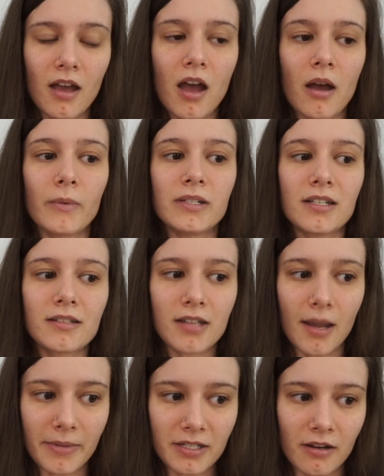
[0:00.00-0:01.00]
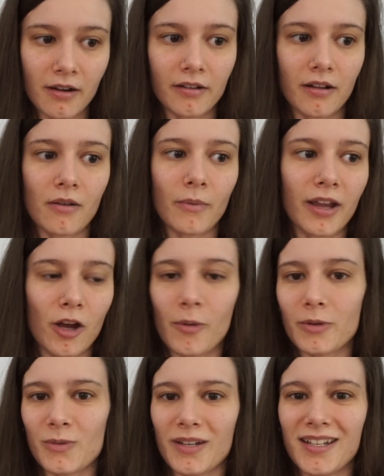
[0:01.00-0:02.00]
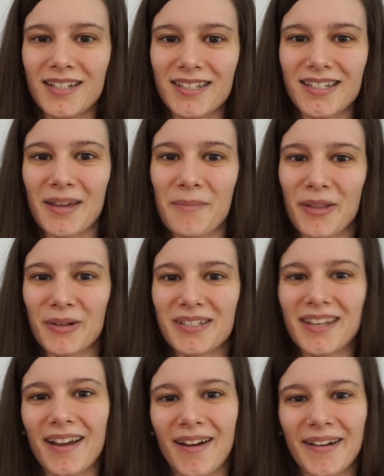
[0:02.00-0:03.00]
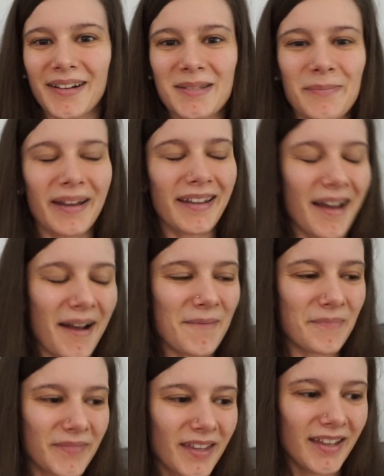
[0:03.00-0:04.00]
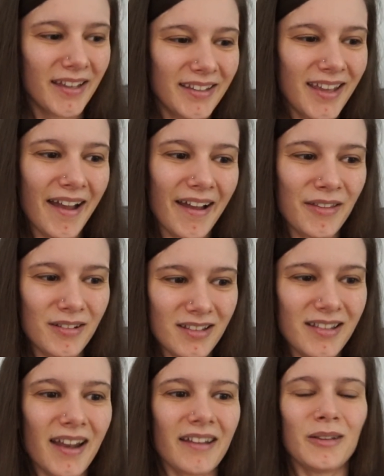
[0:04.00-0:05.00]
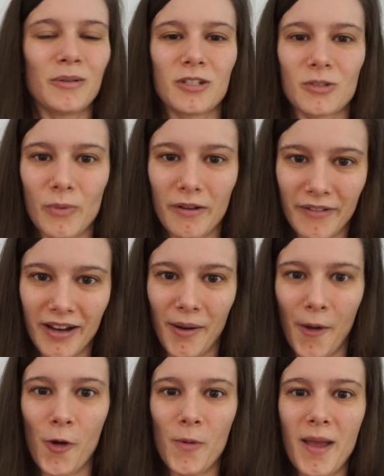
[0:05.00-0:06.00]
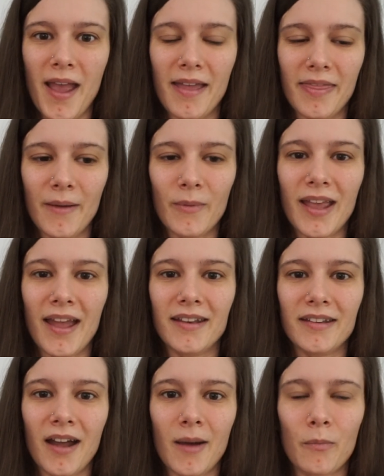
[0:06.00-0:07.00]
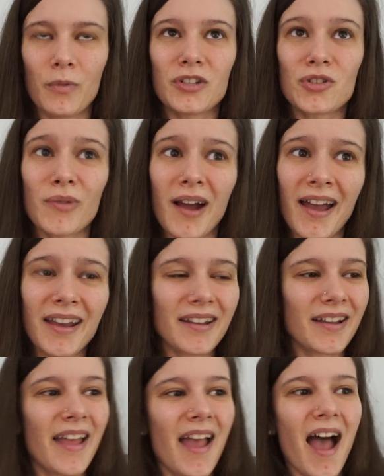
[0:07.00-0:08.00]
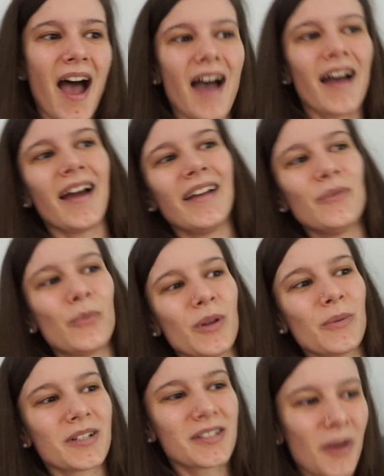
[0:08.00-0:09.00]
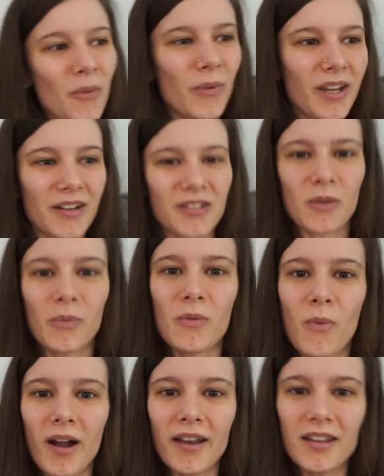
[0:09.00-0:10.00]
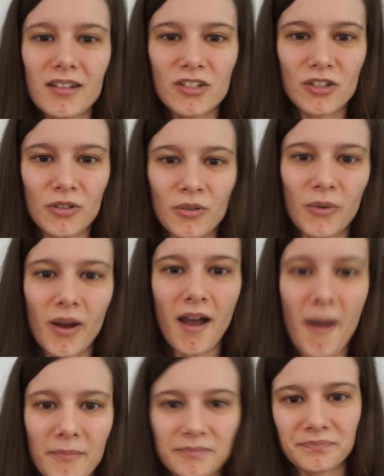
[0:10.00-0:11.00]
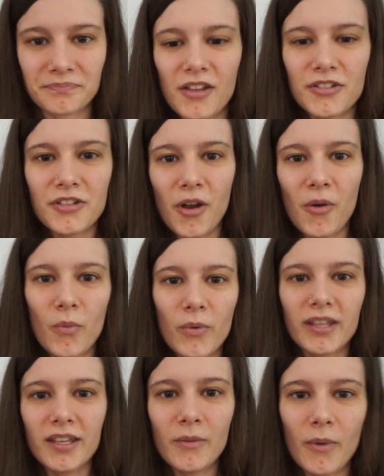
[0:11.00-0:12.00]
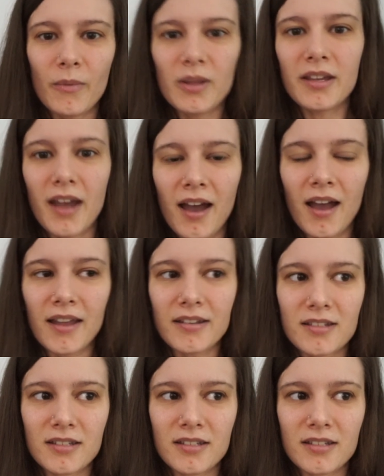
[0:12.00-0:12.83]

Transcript: Uh, we did stop at Target on our way home because we needed to get Mother's Day cards. But um, yeah, other than that, I think we just went right home. And then we ended up, we tried, I we were so weird. So we wanted to, um, so we, when we got